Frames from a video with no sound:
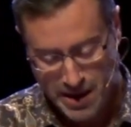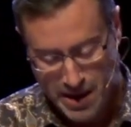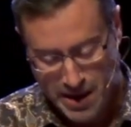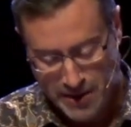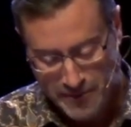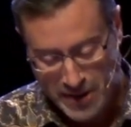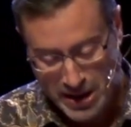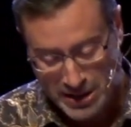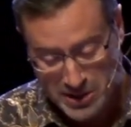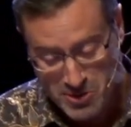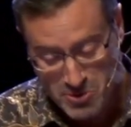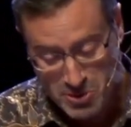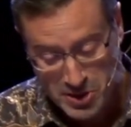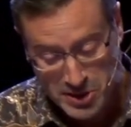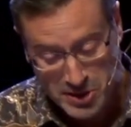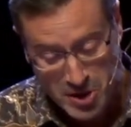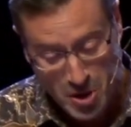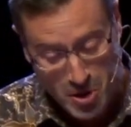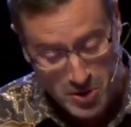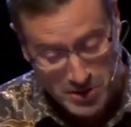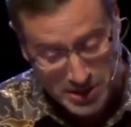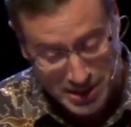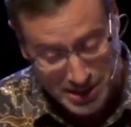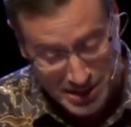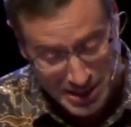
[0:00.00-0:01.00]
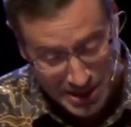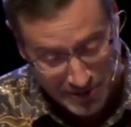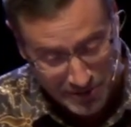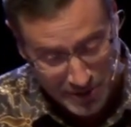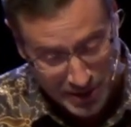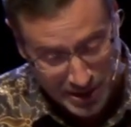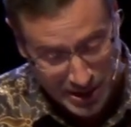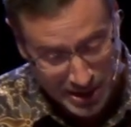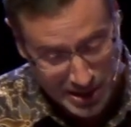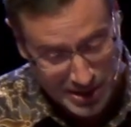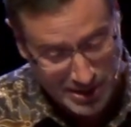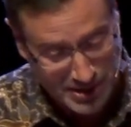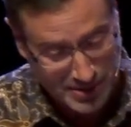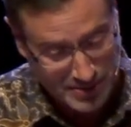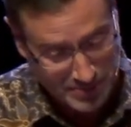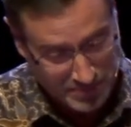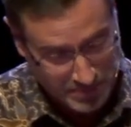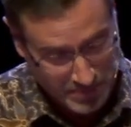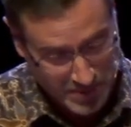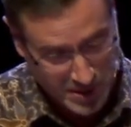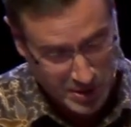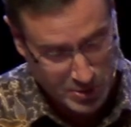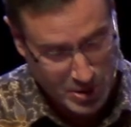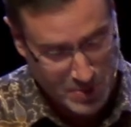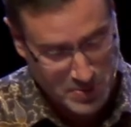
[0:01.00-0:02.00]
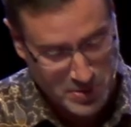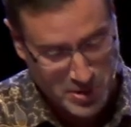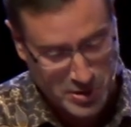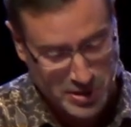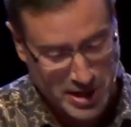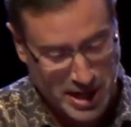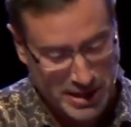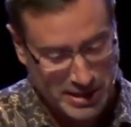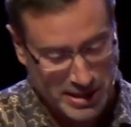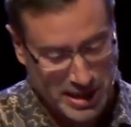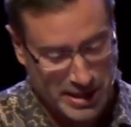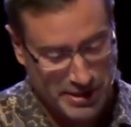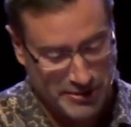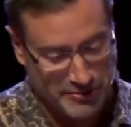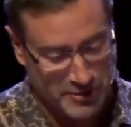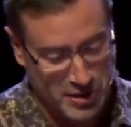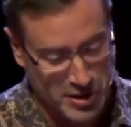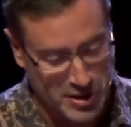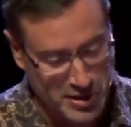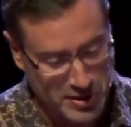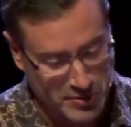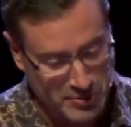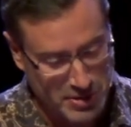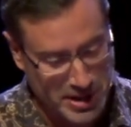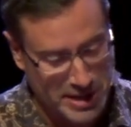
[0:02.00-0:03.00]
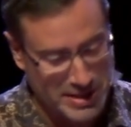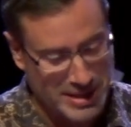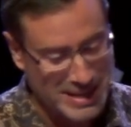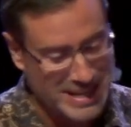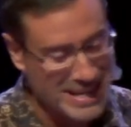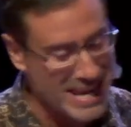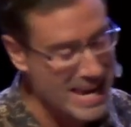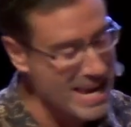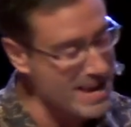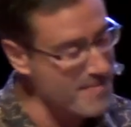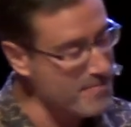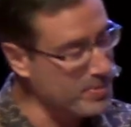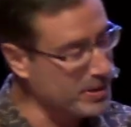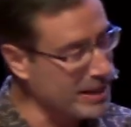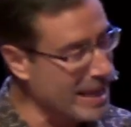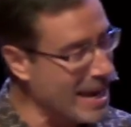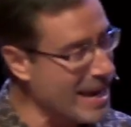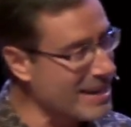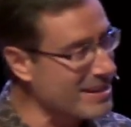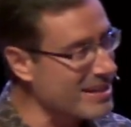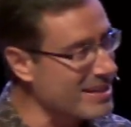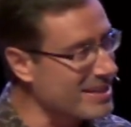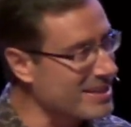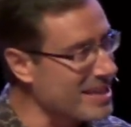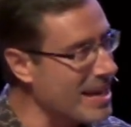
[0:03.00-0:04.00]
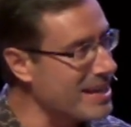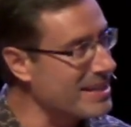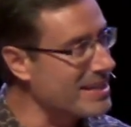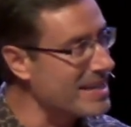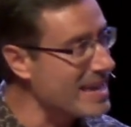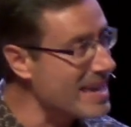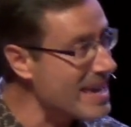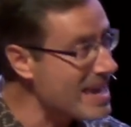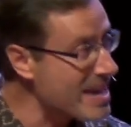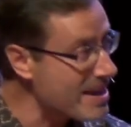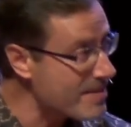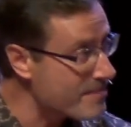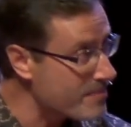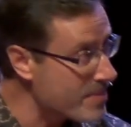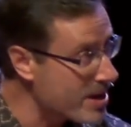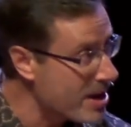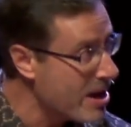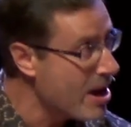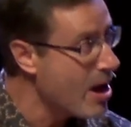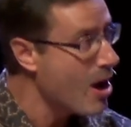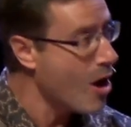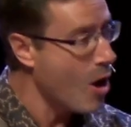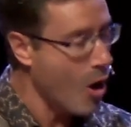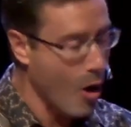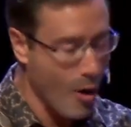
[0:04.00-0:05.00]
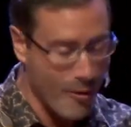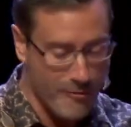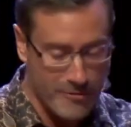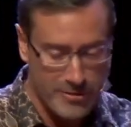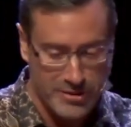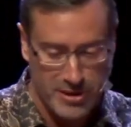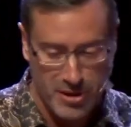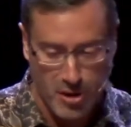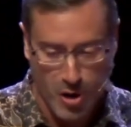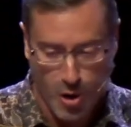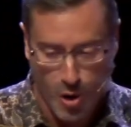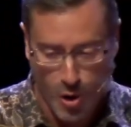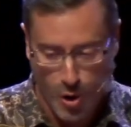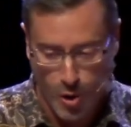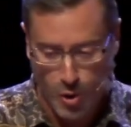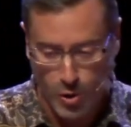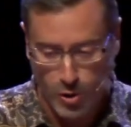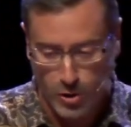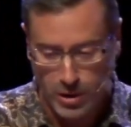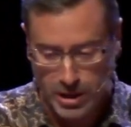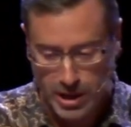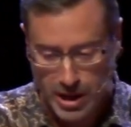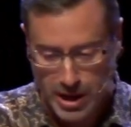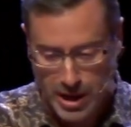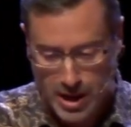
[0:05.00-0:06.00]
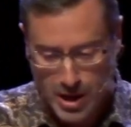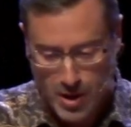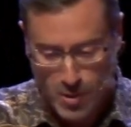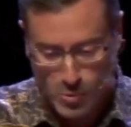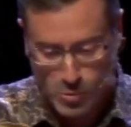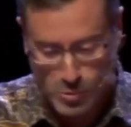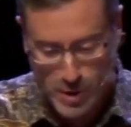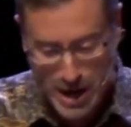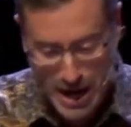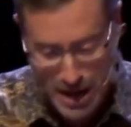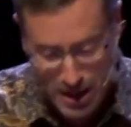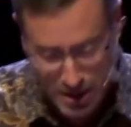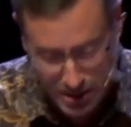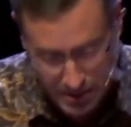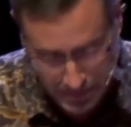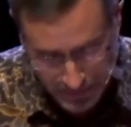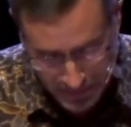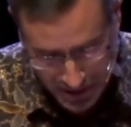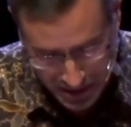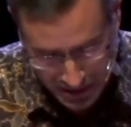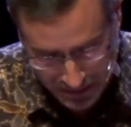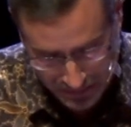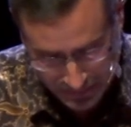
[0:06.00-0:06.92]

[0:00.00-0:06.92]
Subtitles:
In fact, it was so significant, scriptures say at the end of verse 3, the king planned to set him over the whole realm.